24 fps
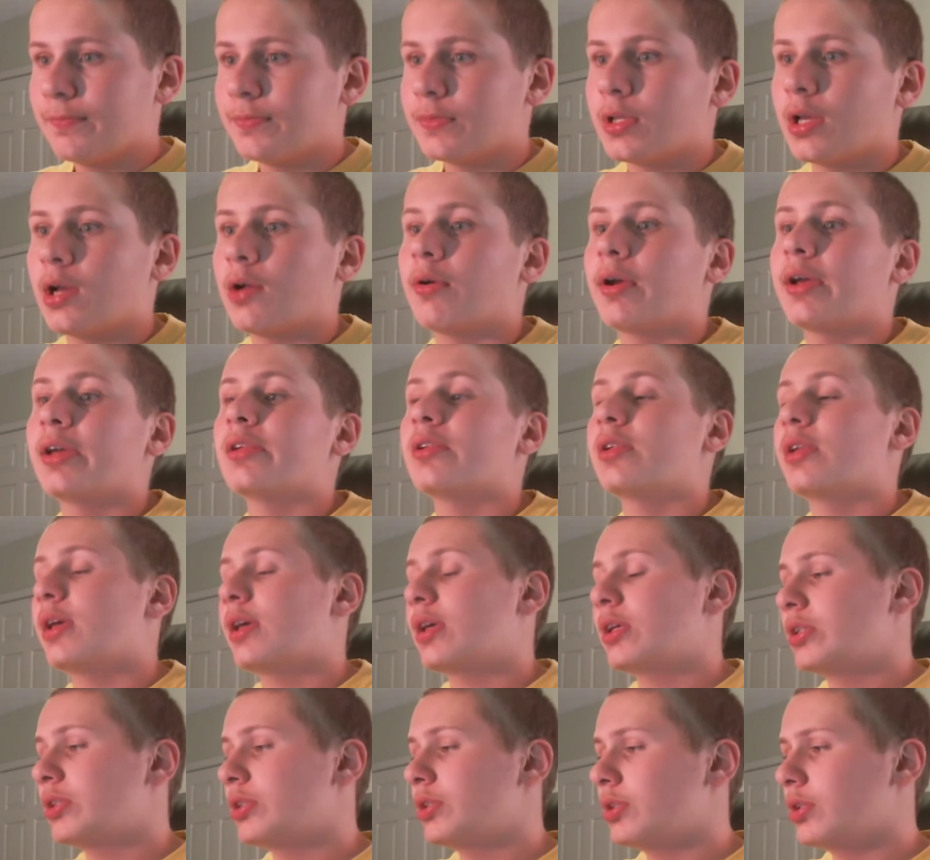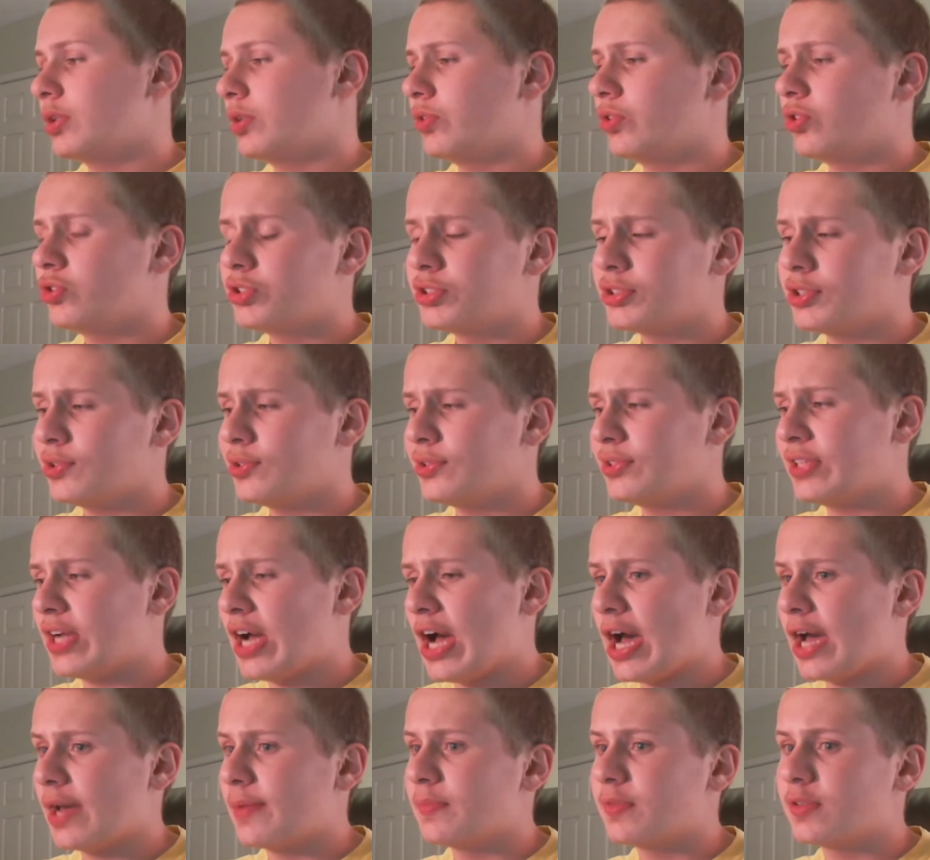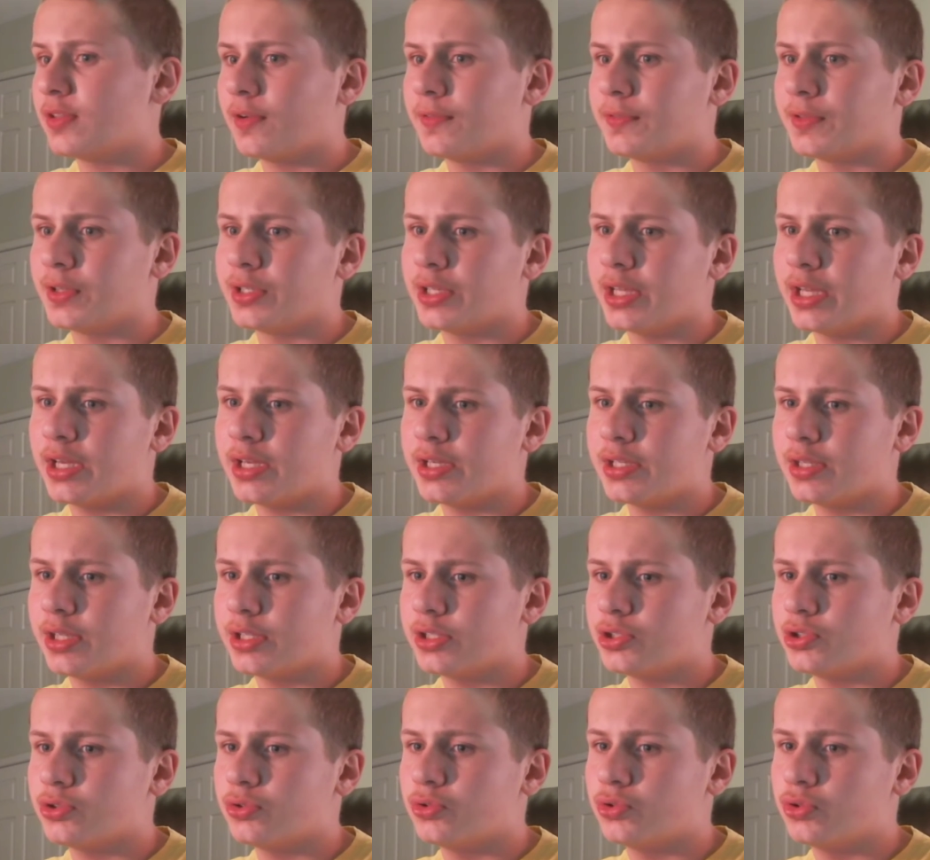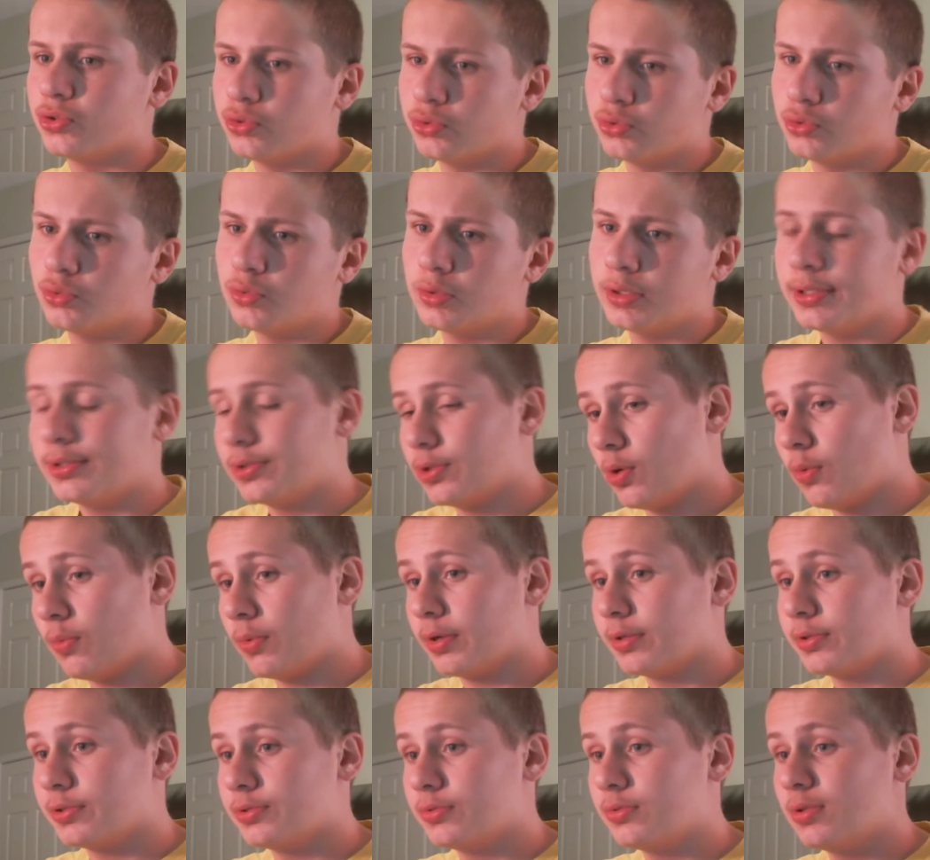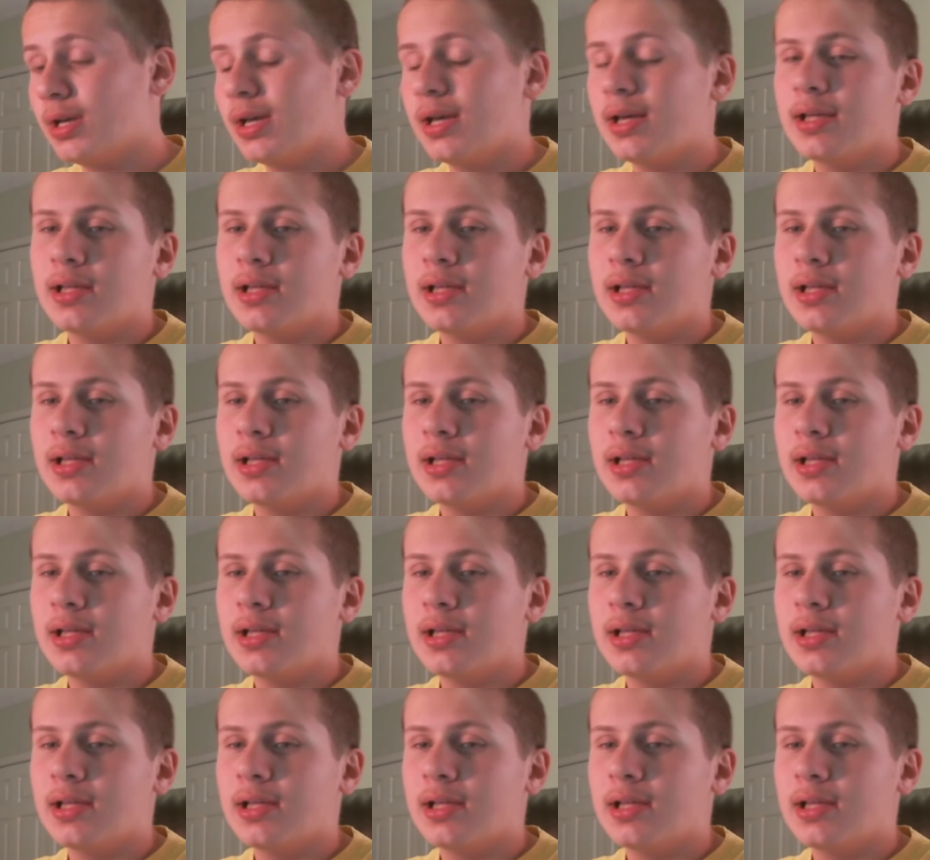Alright, and there's certain times of the day that you do and don't want to do.